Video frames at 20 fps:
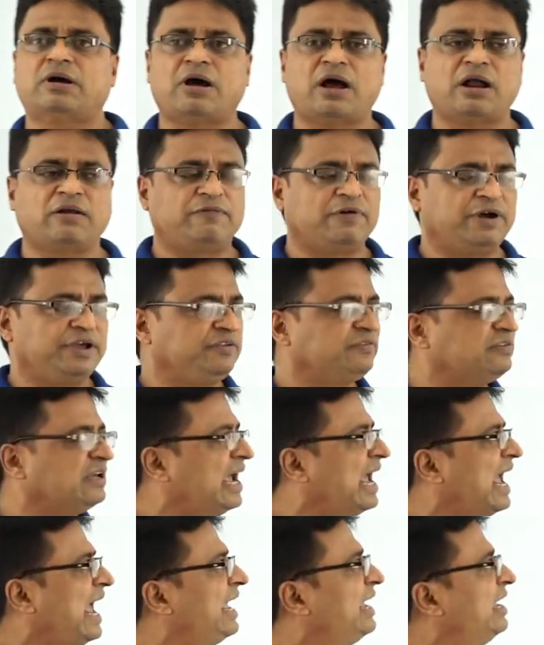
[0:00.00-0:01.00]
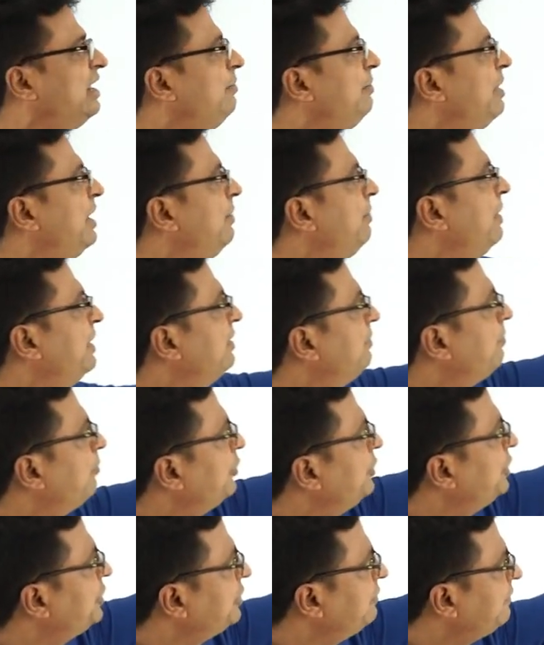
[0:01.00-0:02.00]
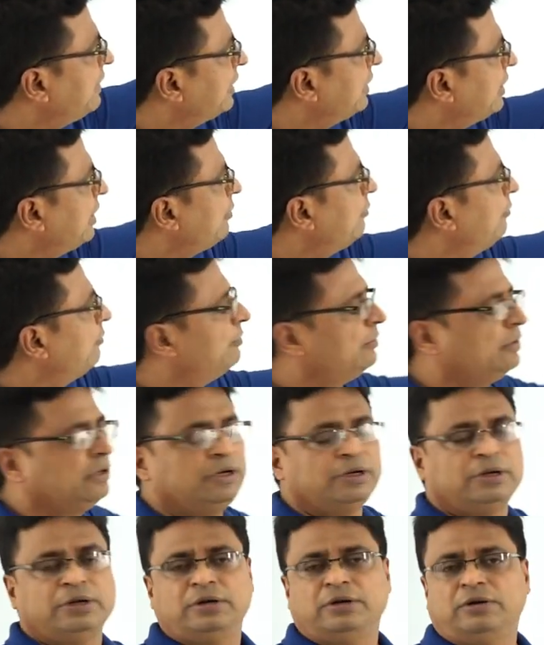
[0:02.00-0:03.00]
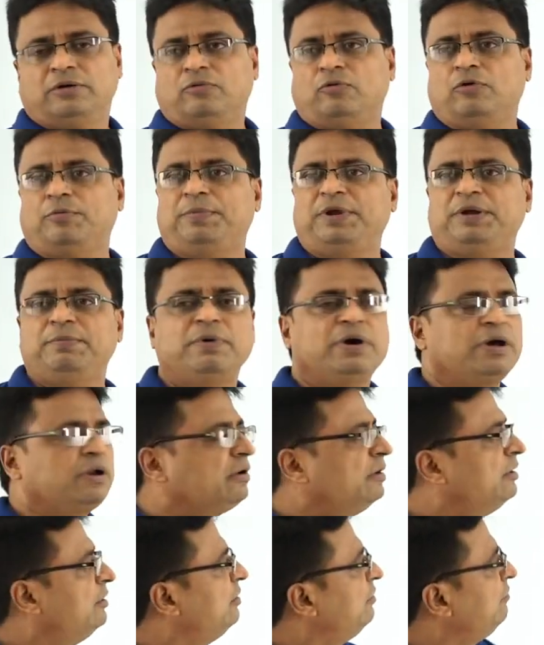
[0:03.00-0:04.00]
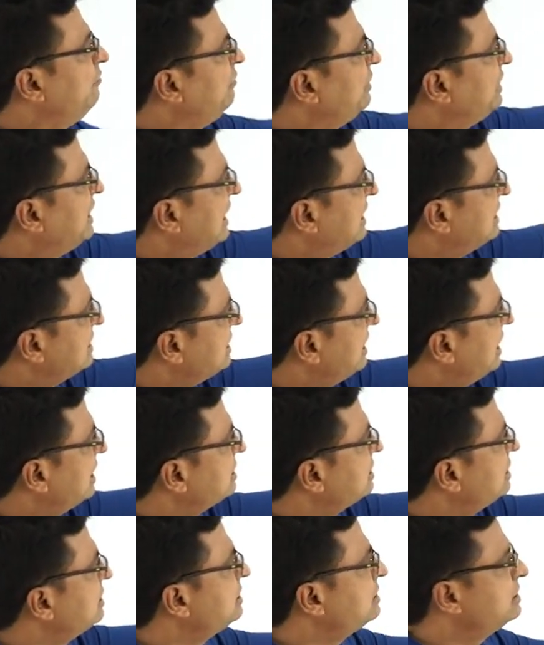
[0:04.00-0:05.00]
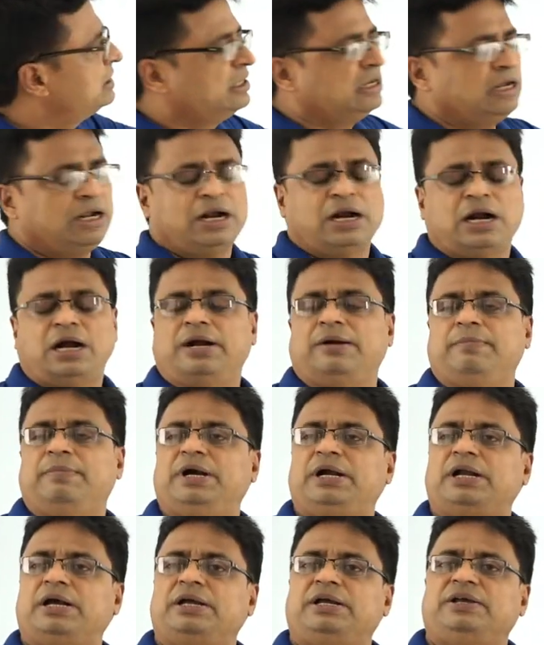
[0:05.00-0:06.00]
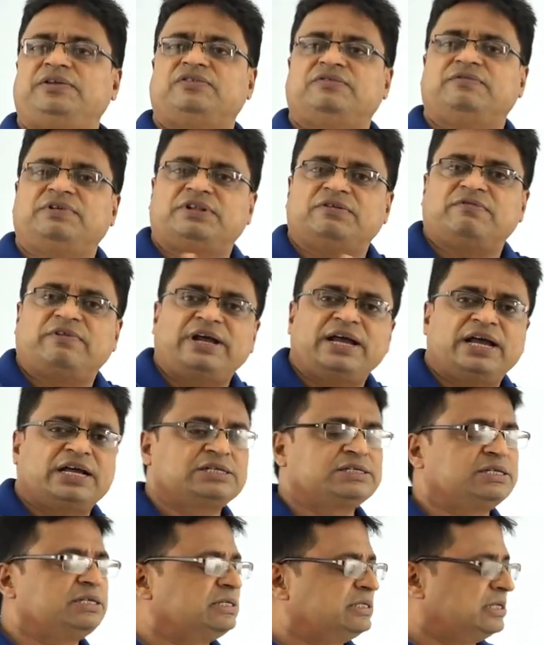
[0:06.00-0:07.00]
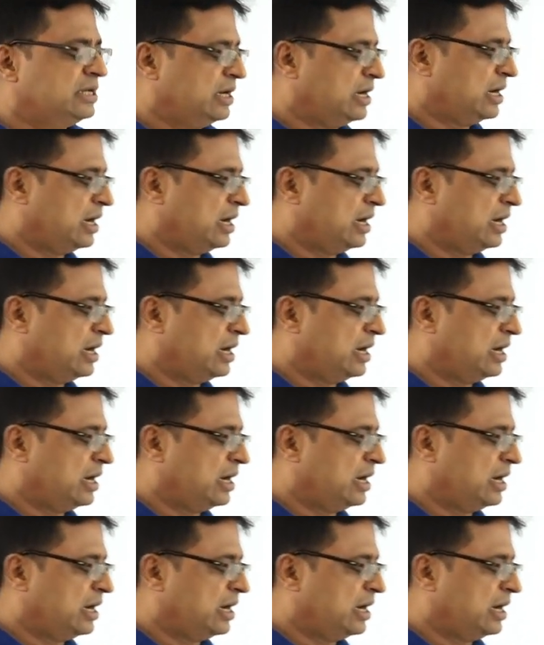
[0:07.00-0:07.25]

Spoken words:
Alpha is the angle made by the position vector OP bar with x axis, and beta is with y axis,